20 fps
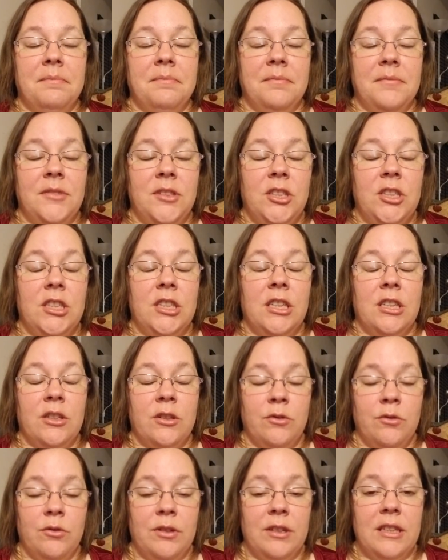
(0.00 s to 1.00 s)
She
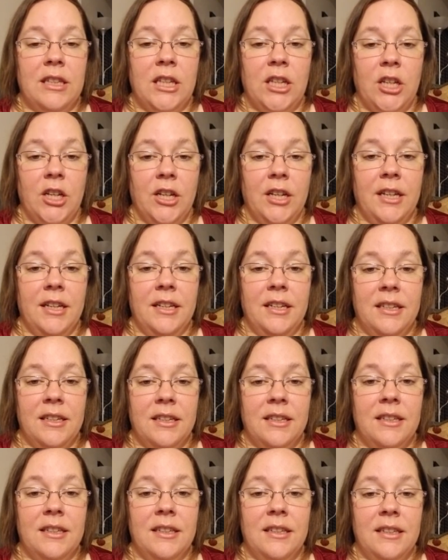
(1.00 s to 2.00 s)
did really good.
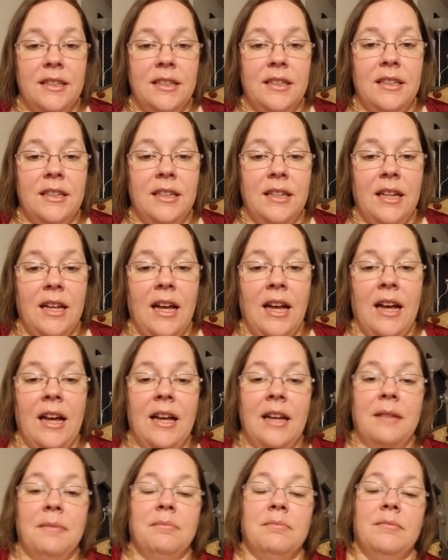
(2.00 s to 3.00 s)

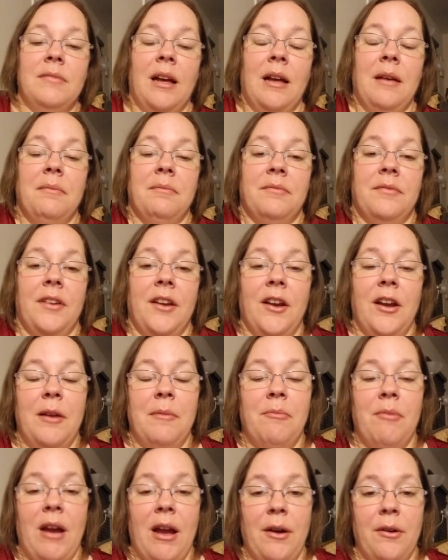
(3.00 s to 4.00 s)
I'm very
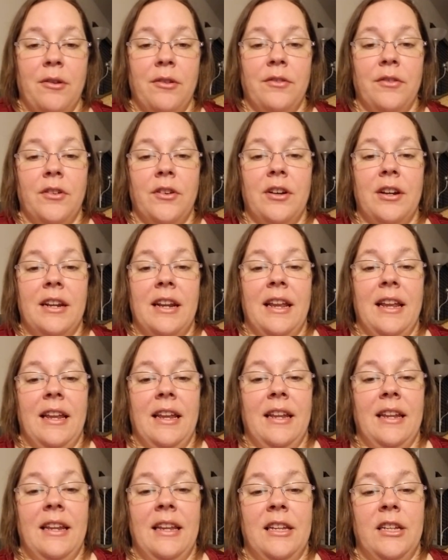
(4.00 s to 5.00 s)
proud of her, and
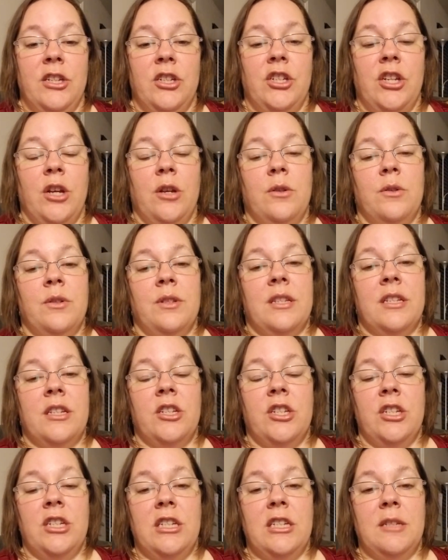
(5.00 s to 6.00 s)
it shows that
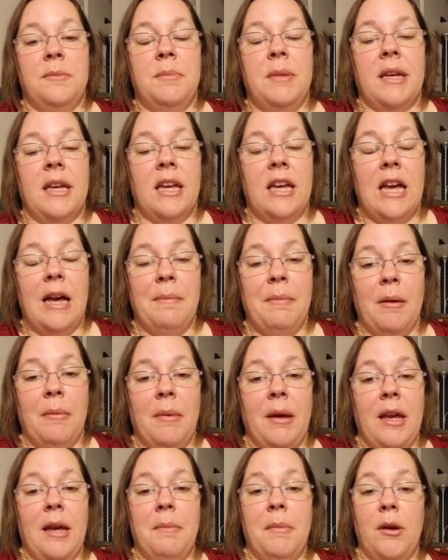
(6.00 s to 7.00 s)
she's picking up on
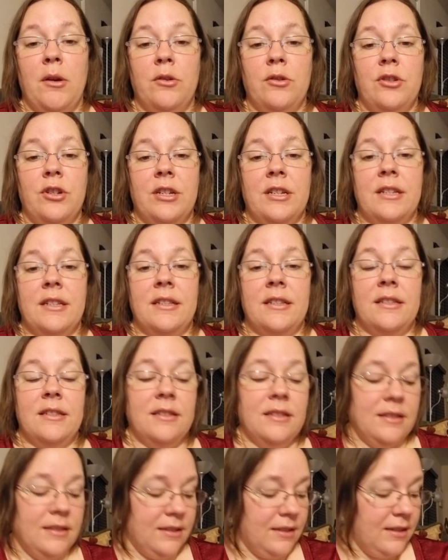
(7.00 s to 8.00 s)
my
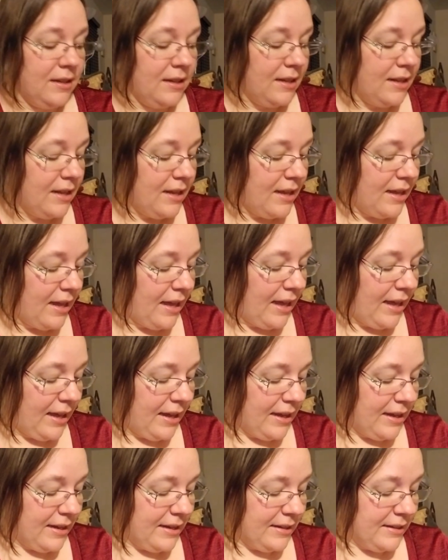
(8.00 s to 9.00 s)
emotions
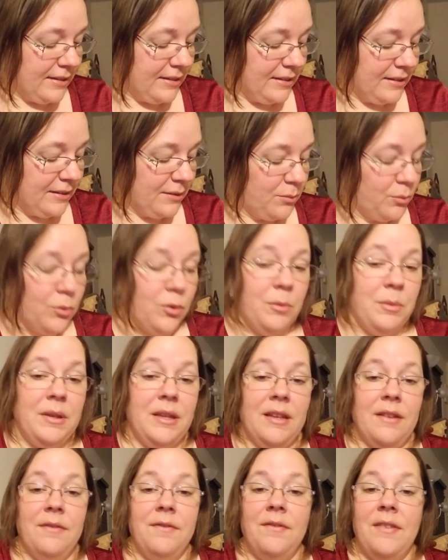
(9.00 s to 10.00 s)
and will be
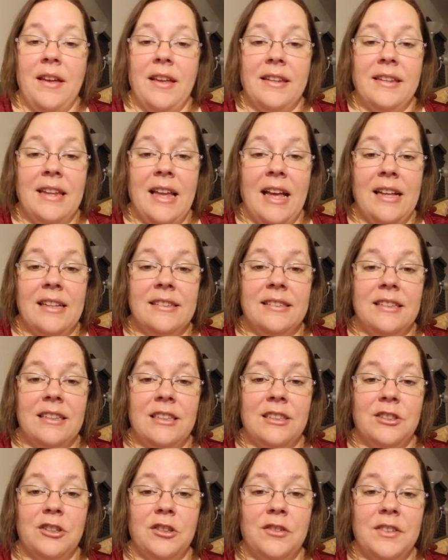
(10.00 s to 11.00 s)
a fantastic
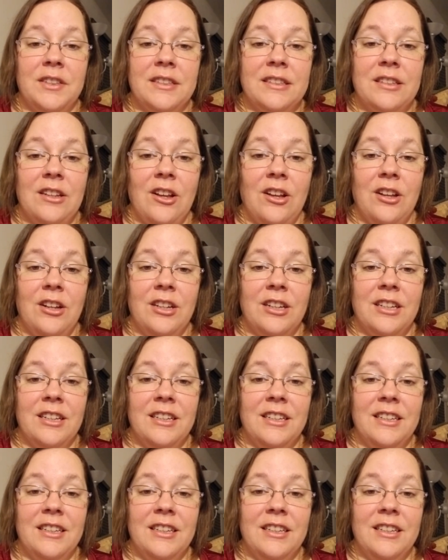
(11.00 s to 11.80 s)
service dog.